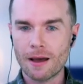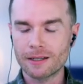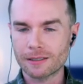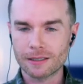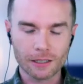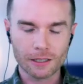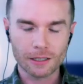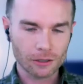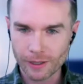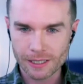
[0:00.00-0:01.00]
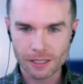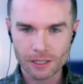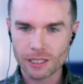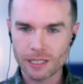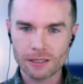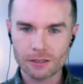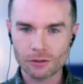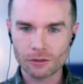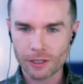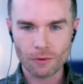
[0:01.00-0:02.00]
It doesn't include UX engineers
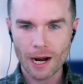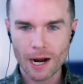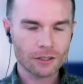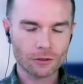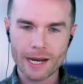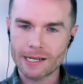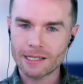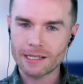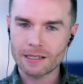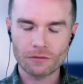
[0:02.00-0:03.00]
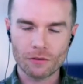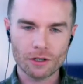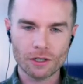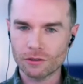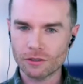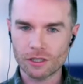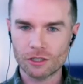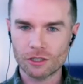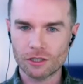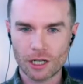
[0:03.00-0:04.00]
or UX writers or any of the verticals.
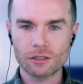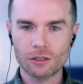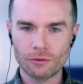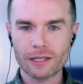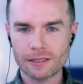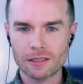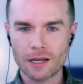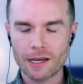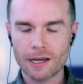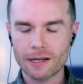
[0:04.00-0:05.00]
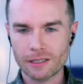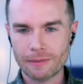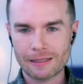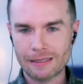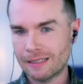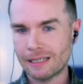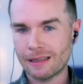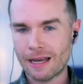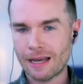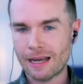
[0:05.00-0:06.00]
It's just UX designer, and there's about
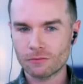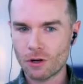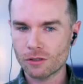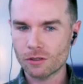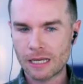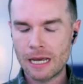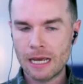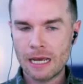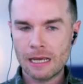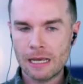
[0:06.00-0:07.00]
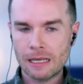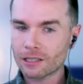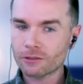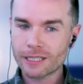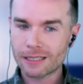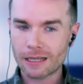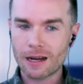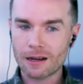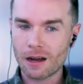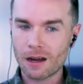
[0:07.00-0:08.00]
16,000 roles. Salaries
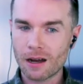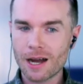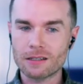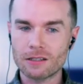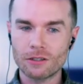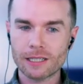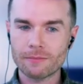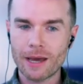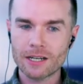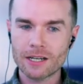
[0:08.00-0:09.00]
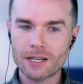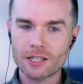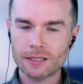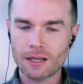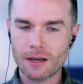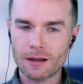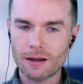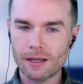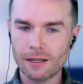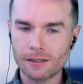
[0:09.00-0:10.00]
are high. UX managers
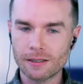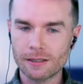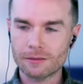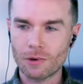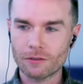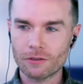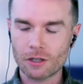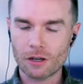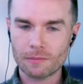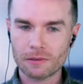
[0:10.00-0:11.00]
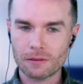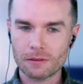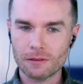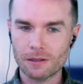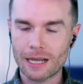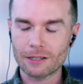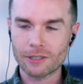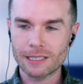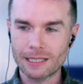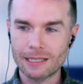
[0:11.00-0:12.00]
is one of the top
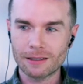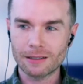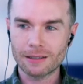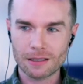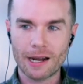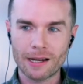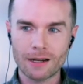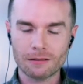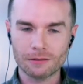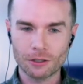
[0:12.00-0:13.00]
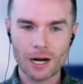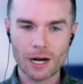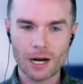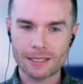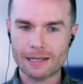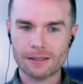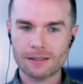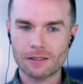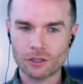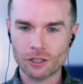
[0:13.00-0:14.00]
salaries in the entire United
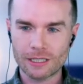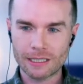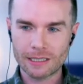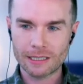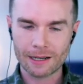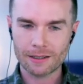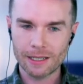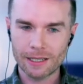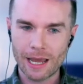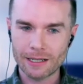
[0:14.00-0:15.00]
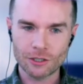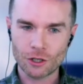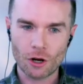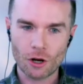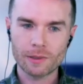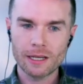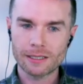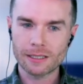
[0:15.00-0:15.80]
States, not just in tech, in any job.